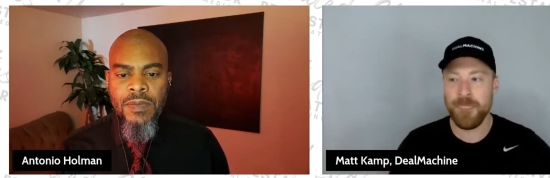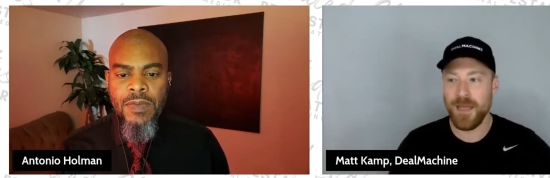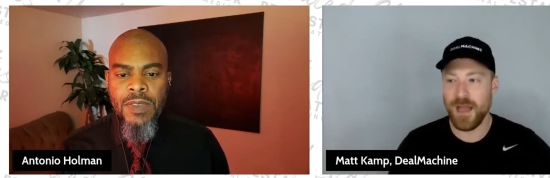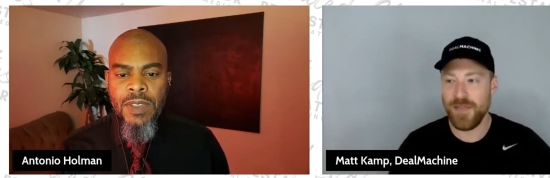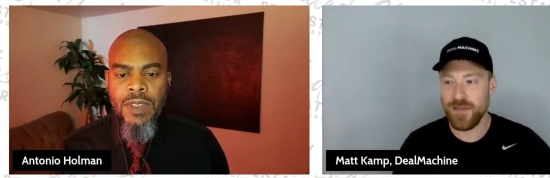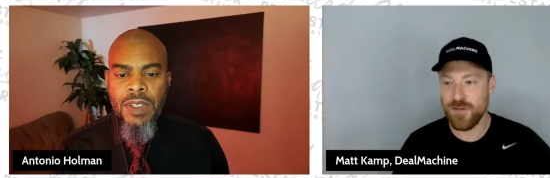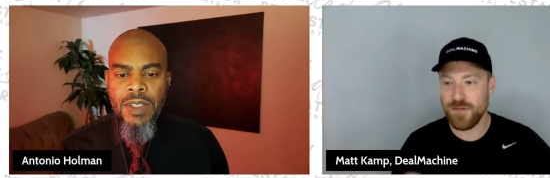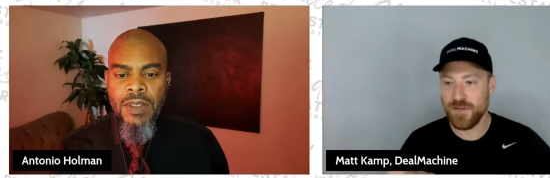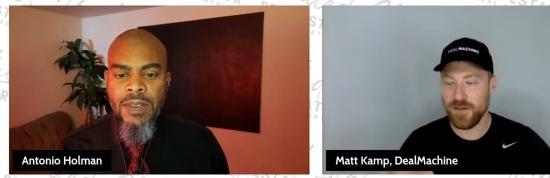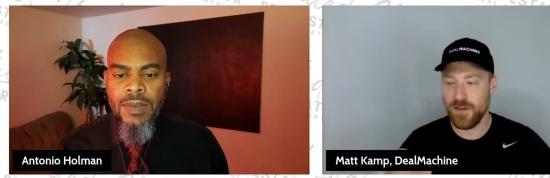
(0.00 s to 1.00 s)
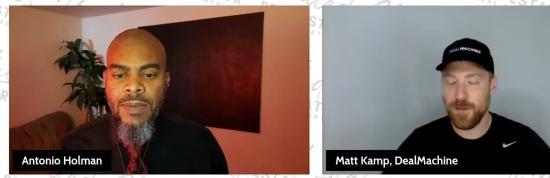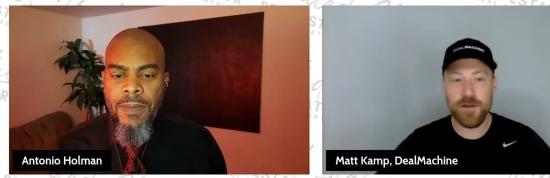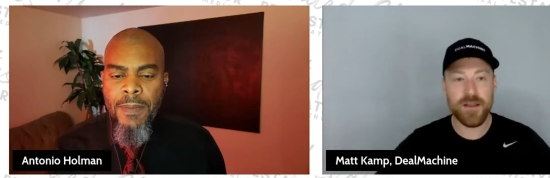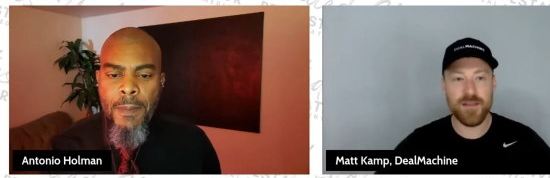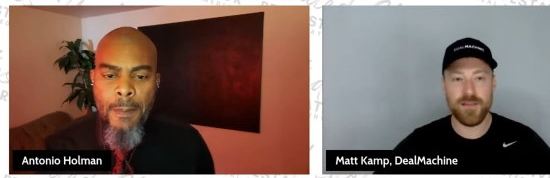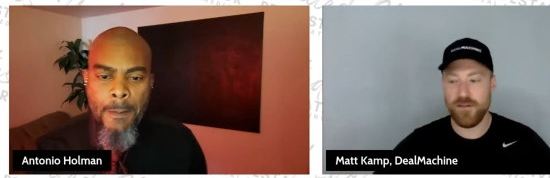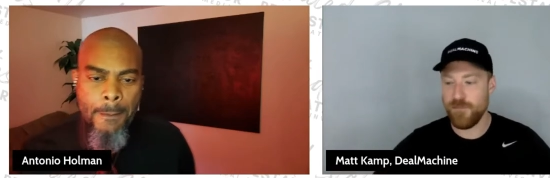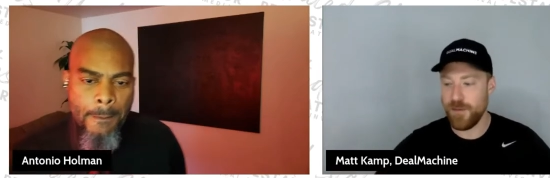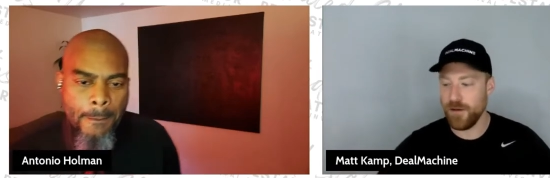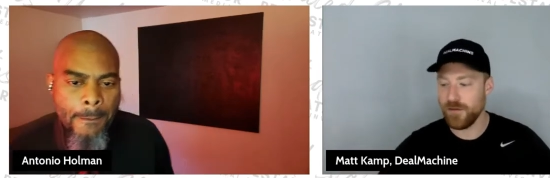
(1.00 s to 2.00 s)
Speaker 1: i think just the community that they've
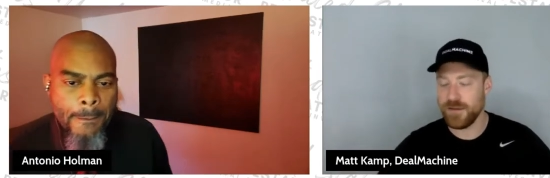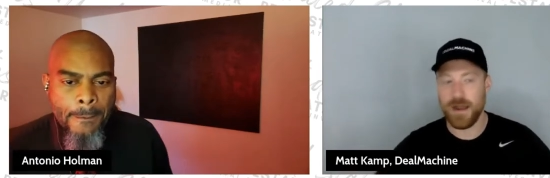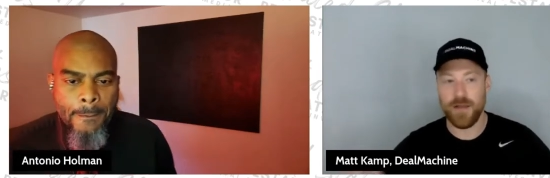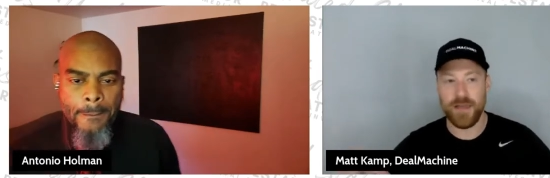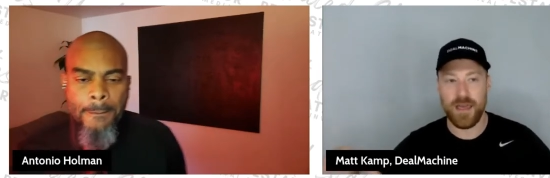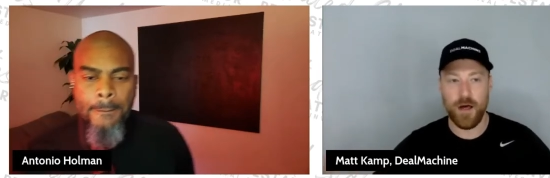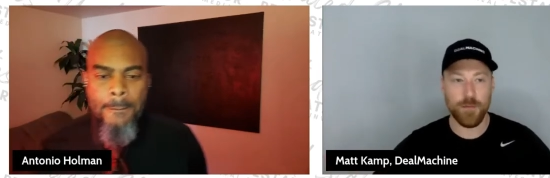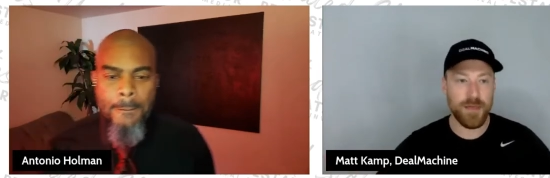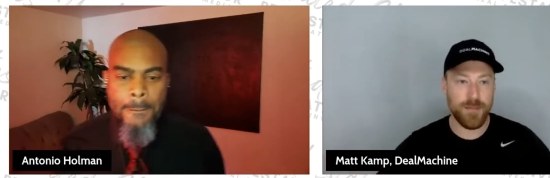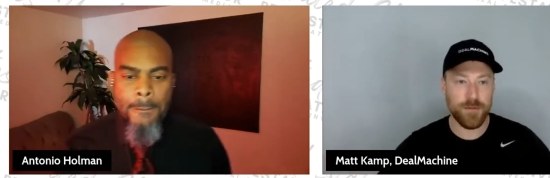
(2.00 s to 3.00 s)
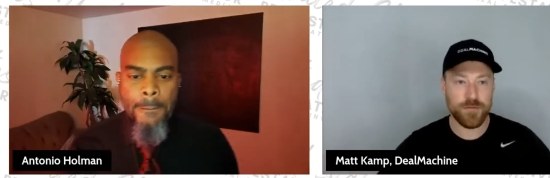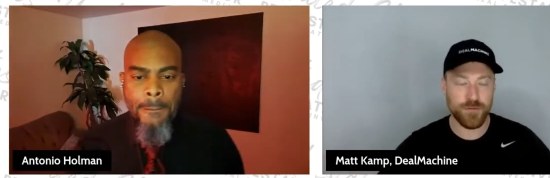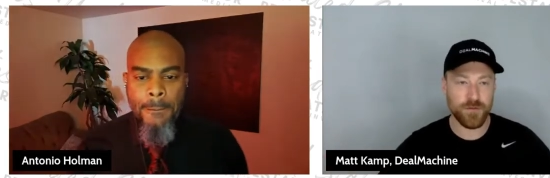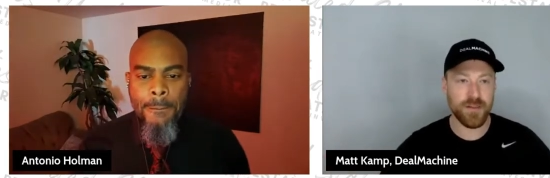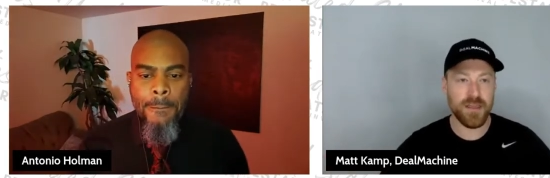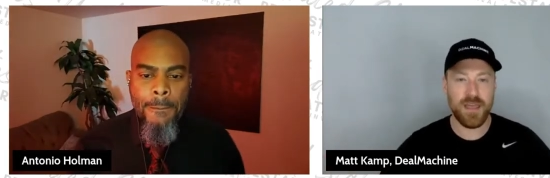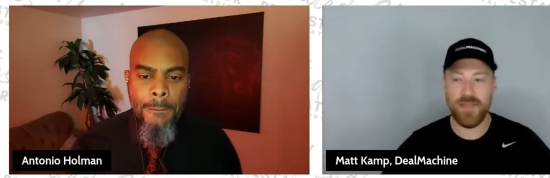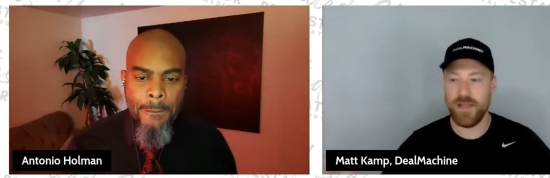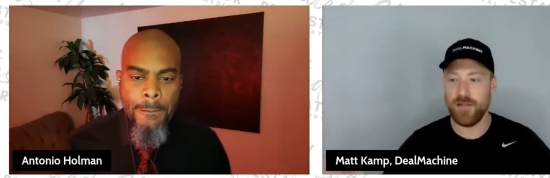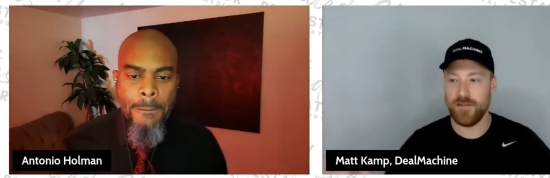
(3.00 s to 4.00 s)
built and how they help people truly and
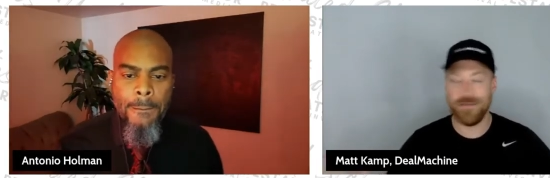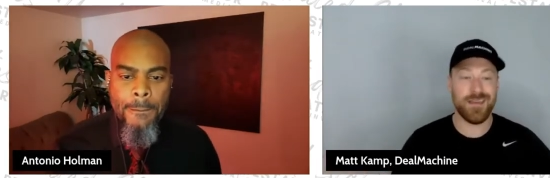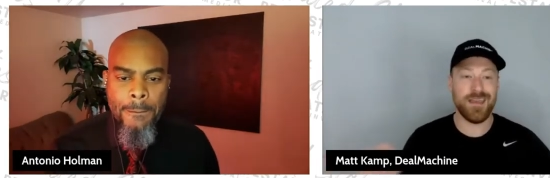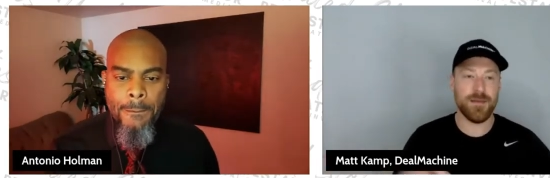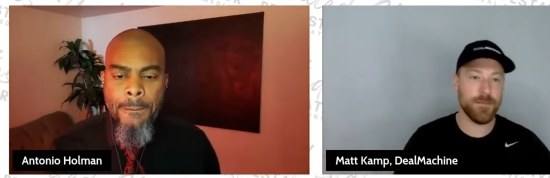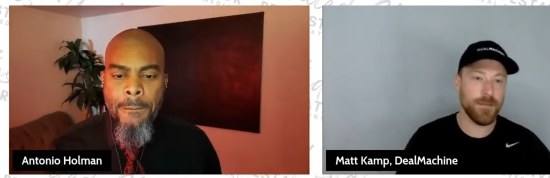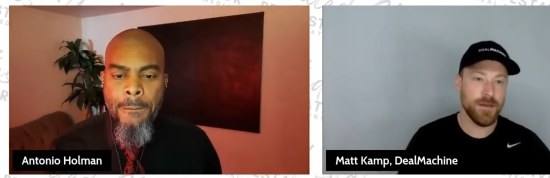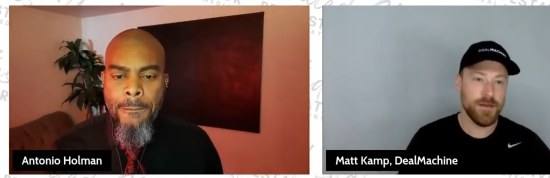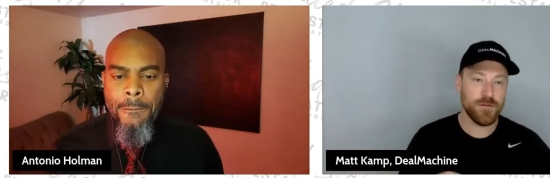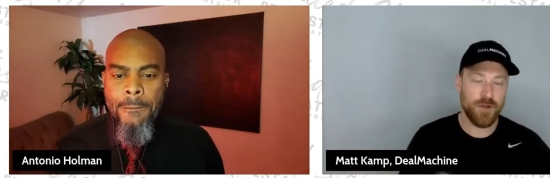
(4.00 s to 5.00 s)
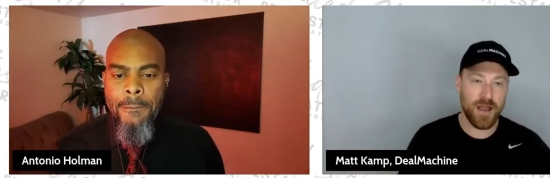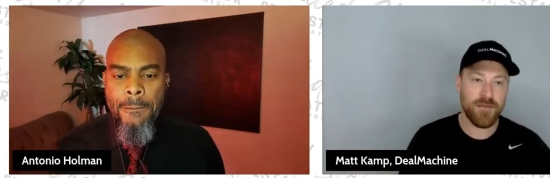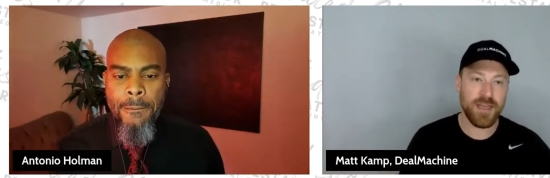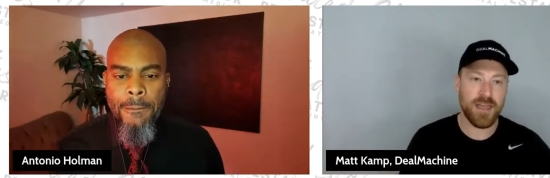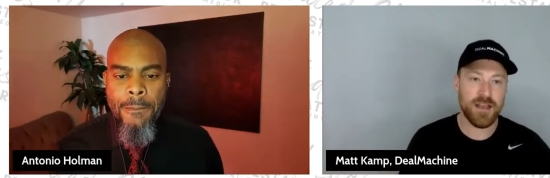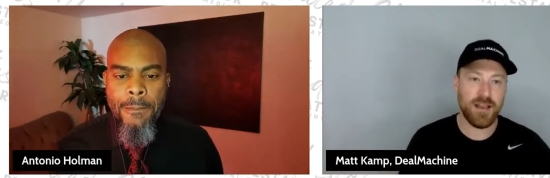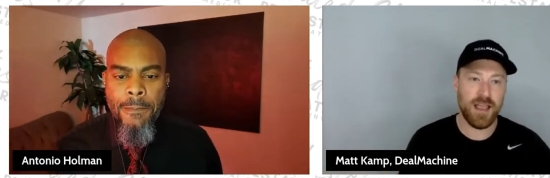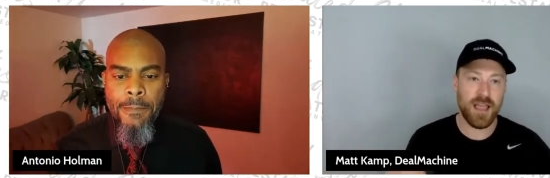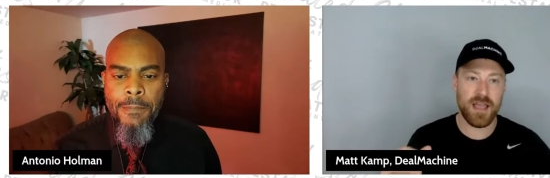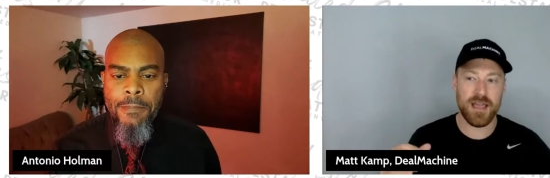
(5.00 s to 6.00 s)
then the team driving it
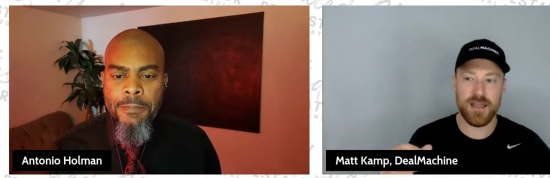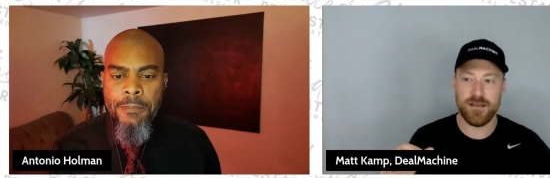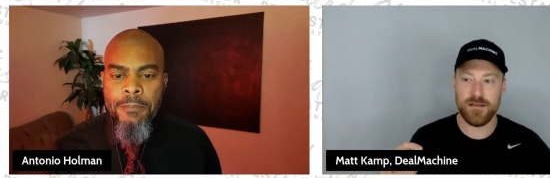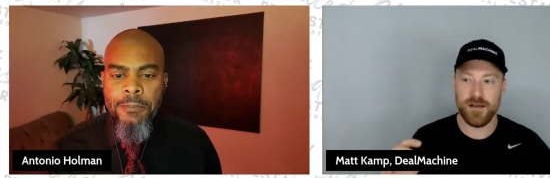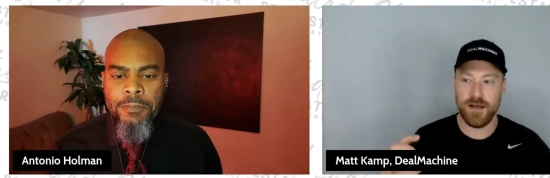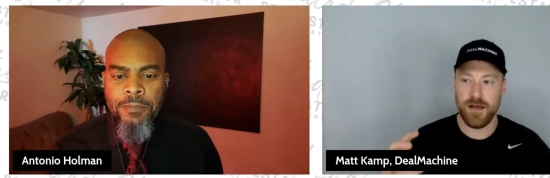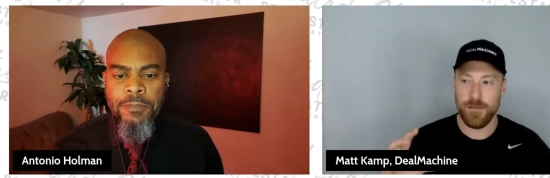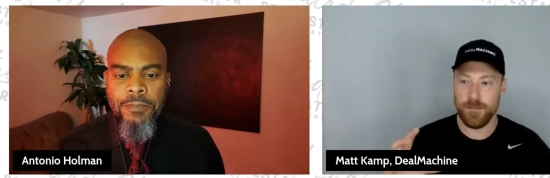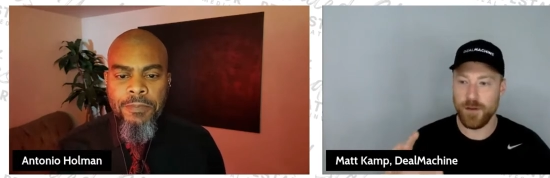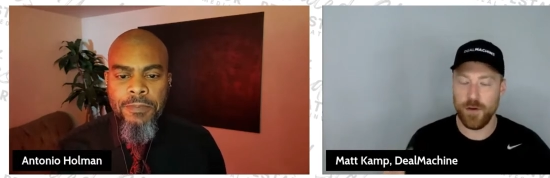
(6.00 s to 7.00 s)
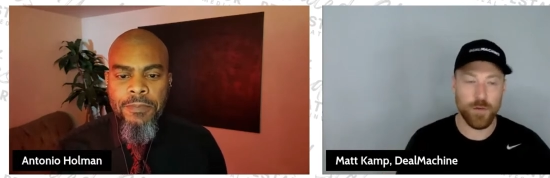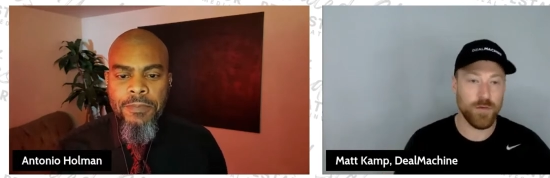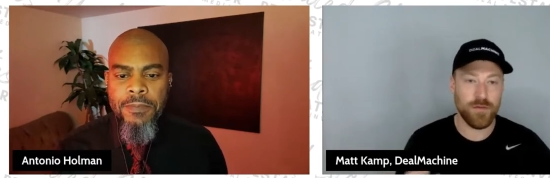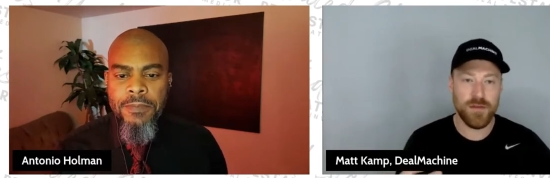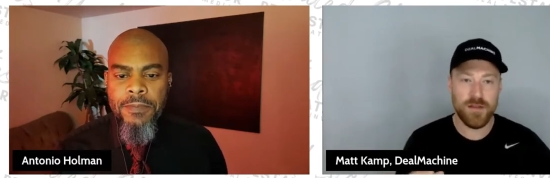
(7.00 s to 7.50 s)
and um, you know who